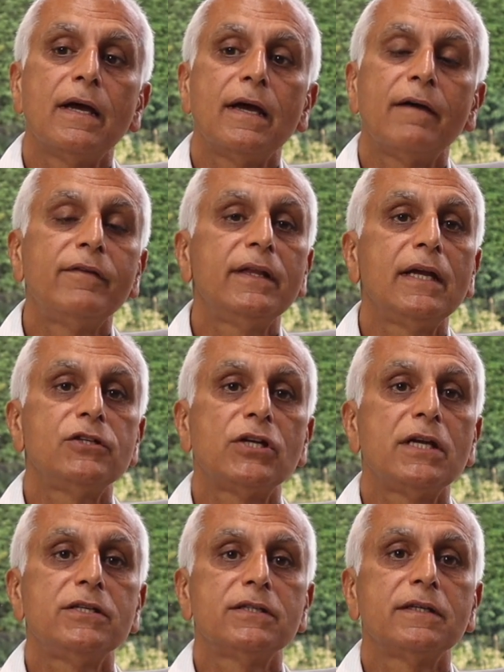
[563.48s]
everything
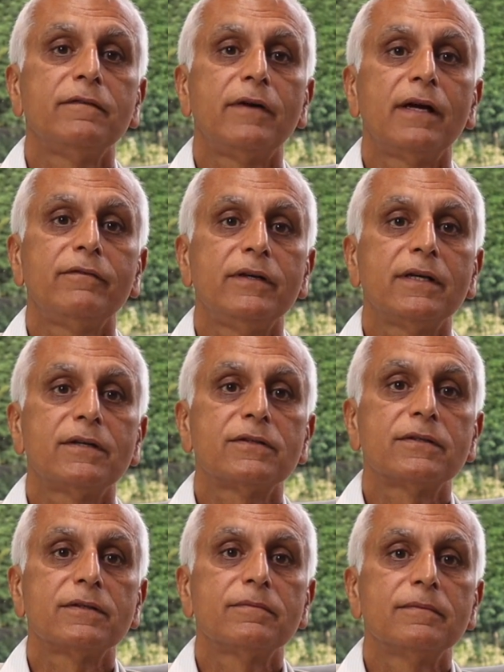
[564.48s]
changes in 5
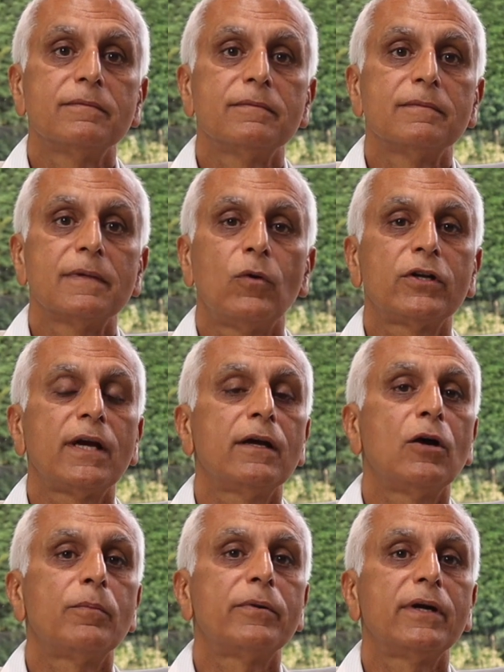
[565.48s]
years. What I
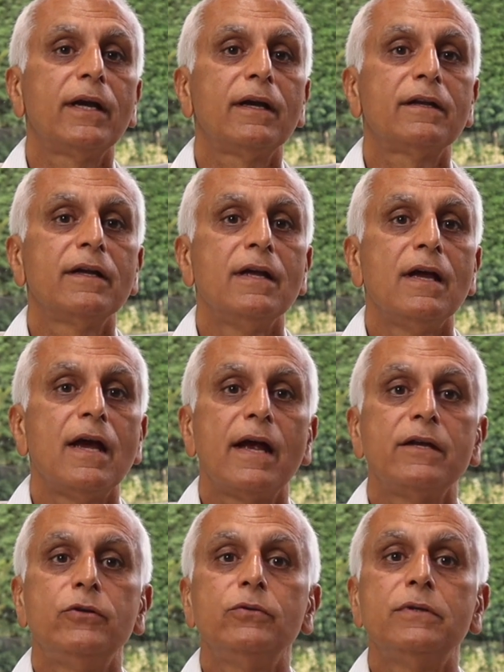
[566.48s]
operate
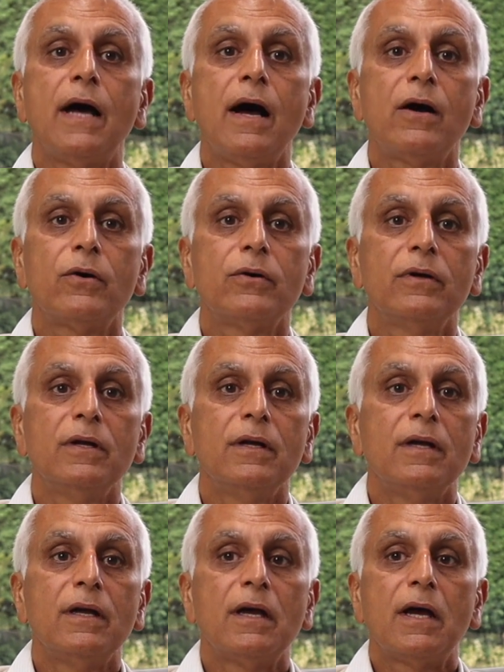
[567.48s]
and do now,
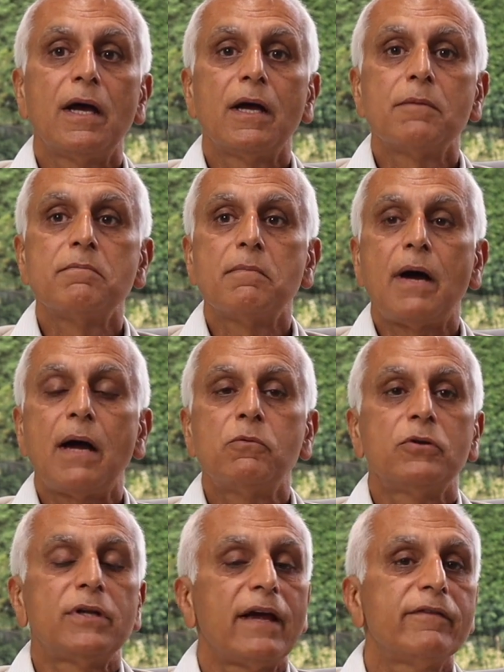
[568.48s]
I
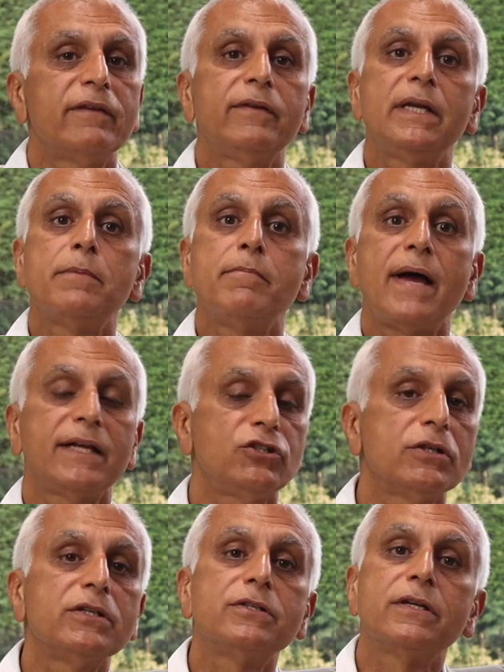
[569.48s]
wouldn't have even
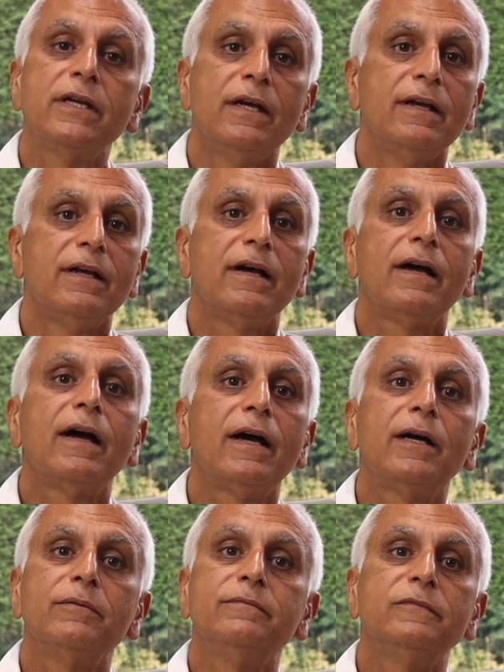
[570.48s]
imagined
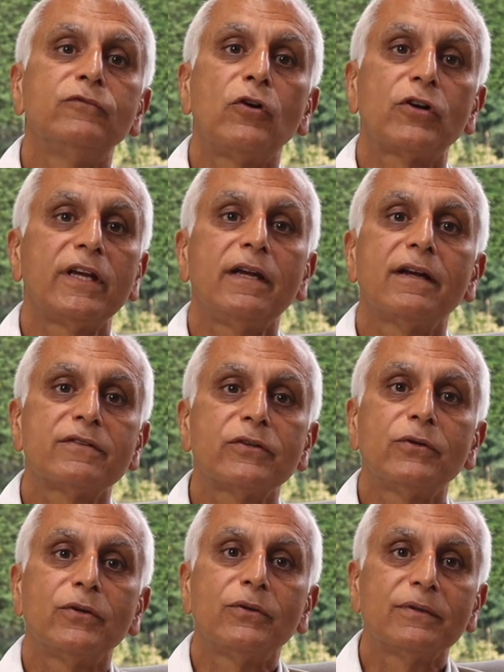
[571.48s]
40 years
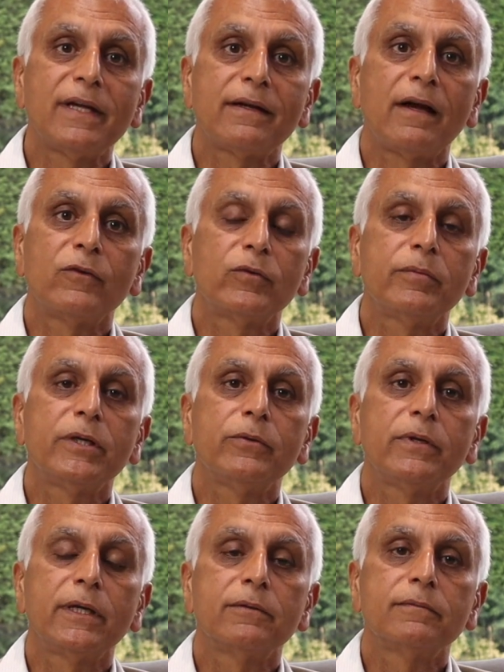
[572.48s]
ago that I would be
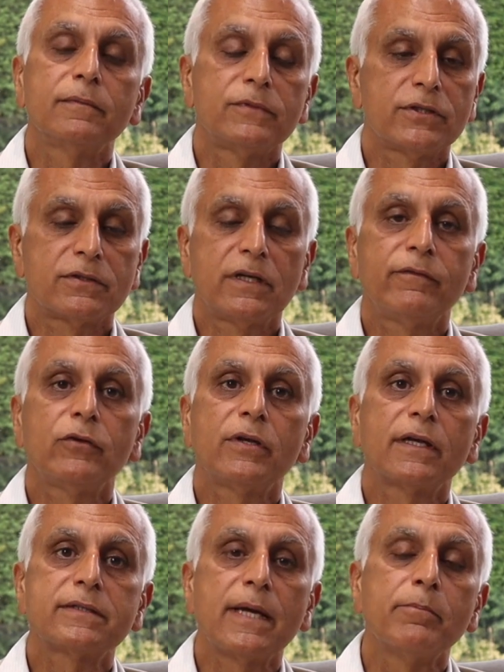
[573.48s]
doing. Just give you an
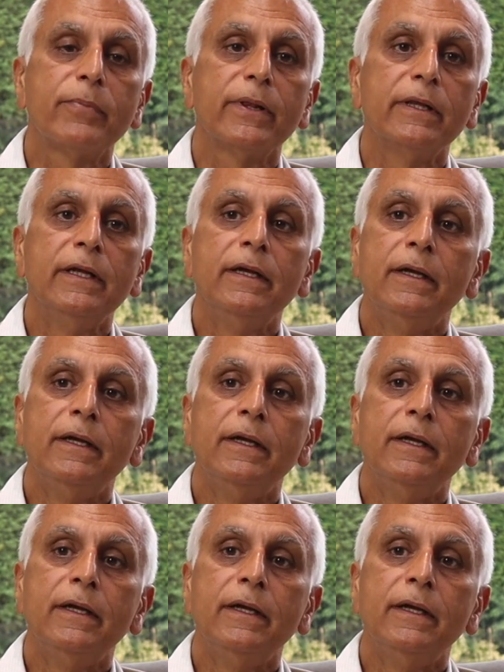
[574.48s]
example.